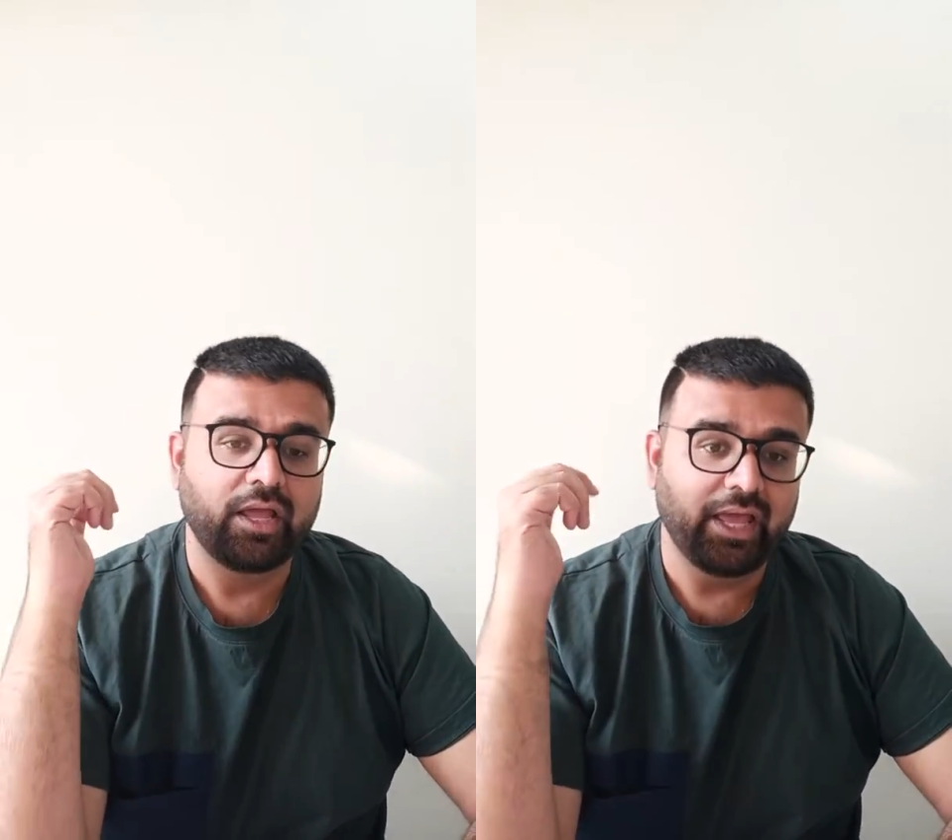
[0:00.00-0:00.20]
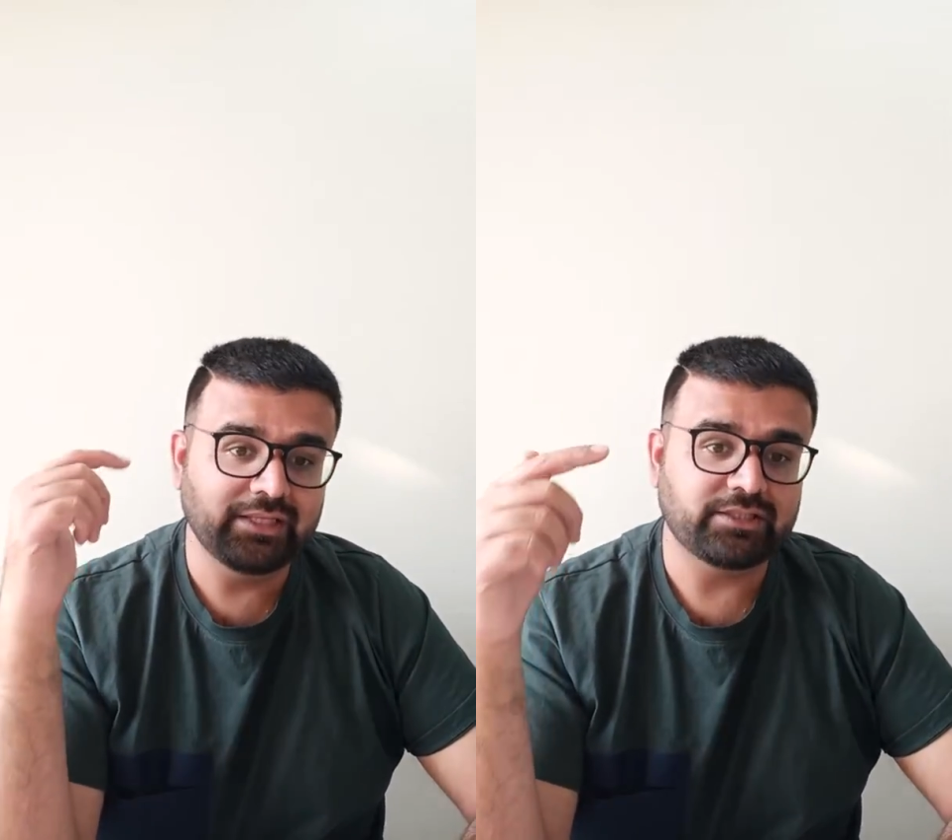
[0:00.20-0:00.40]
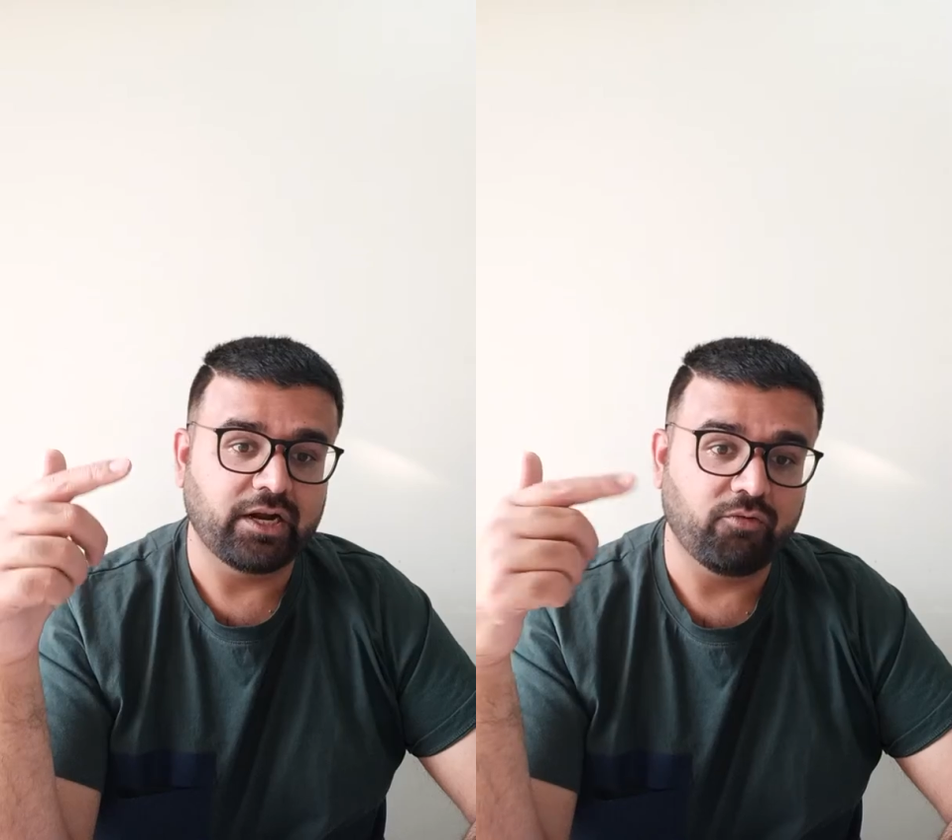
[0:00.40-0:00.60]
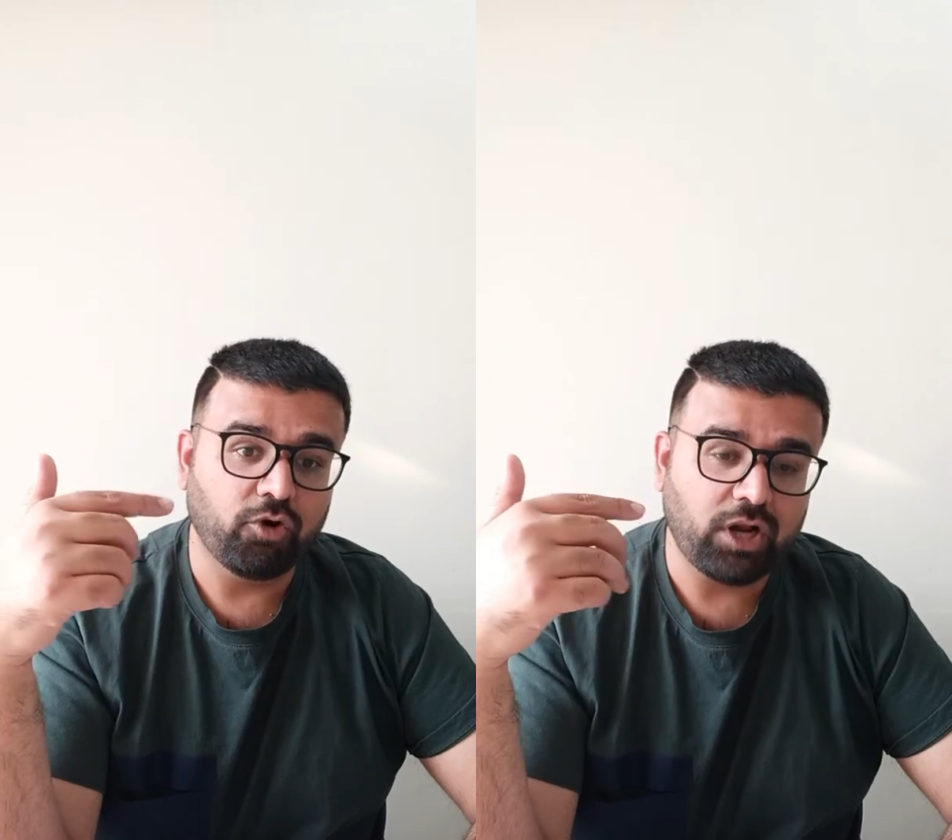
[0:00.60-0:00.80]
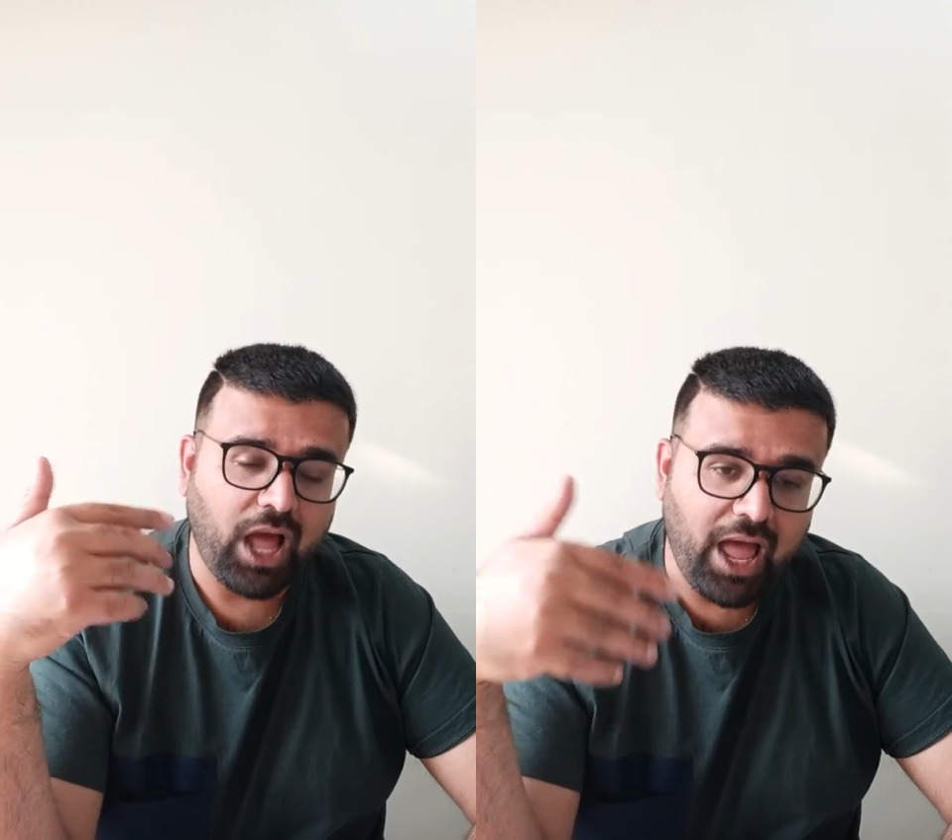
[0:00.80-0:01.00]
Instead,
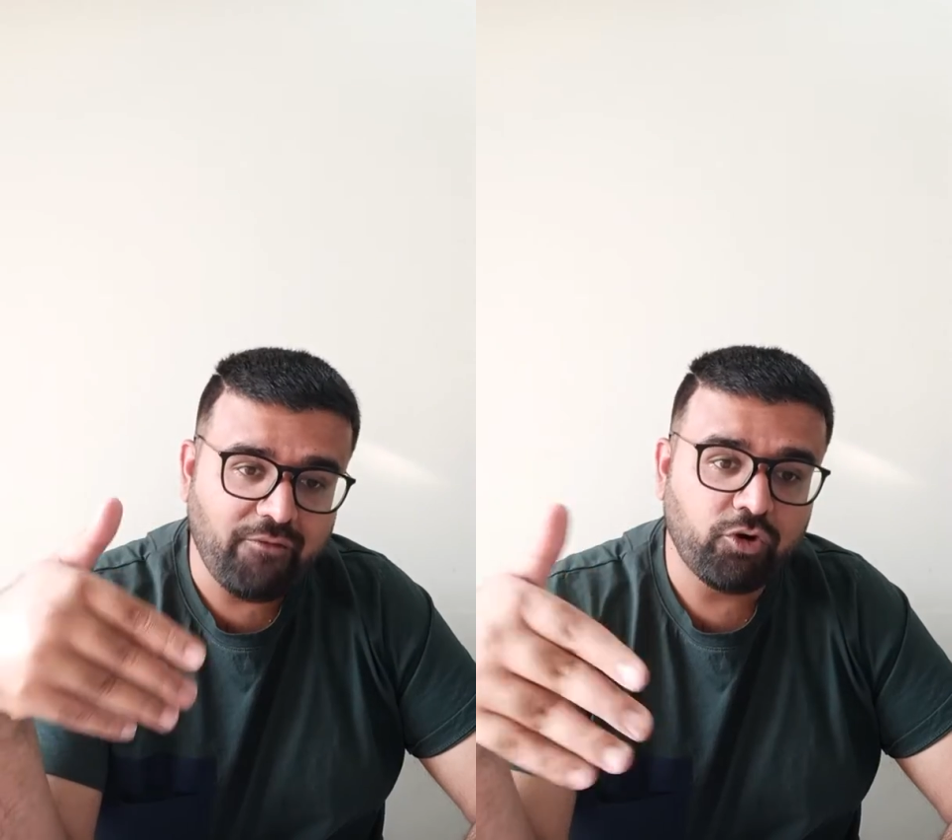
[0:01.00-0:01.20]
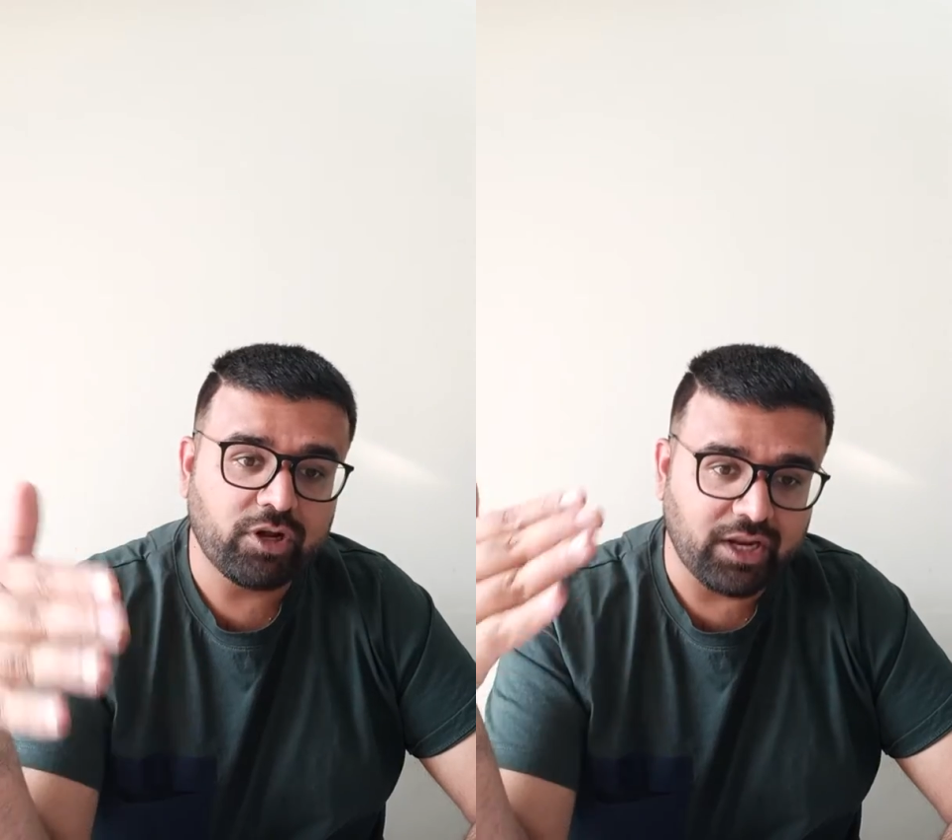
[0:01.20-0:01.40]
what I would